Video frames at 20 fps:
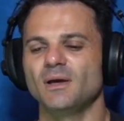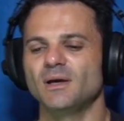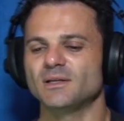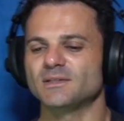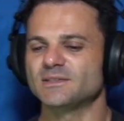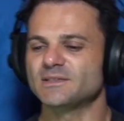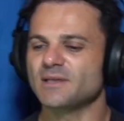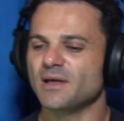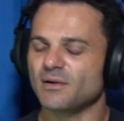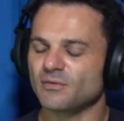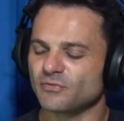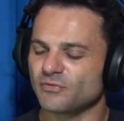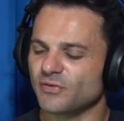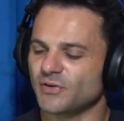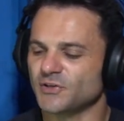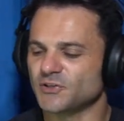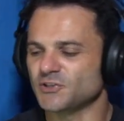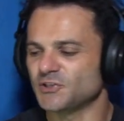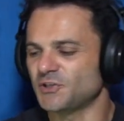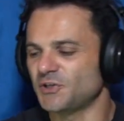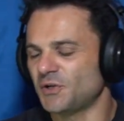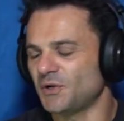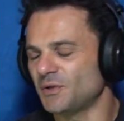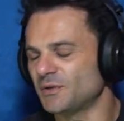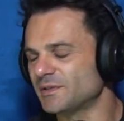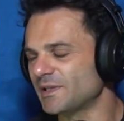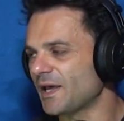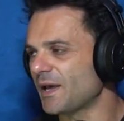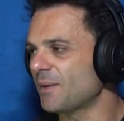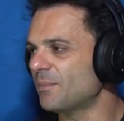selfish and all
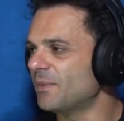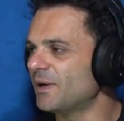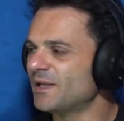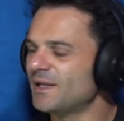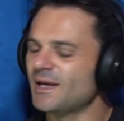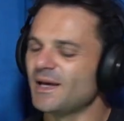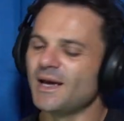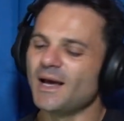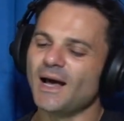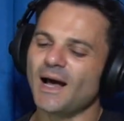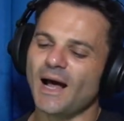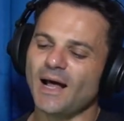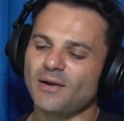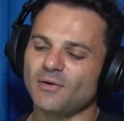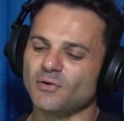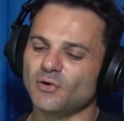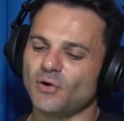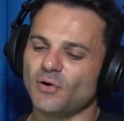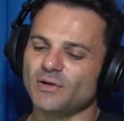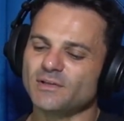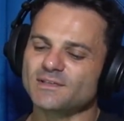of that, but I don't know.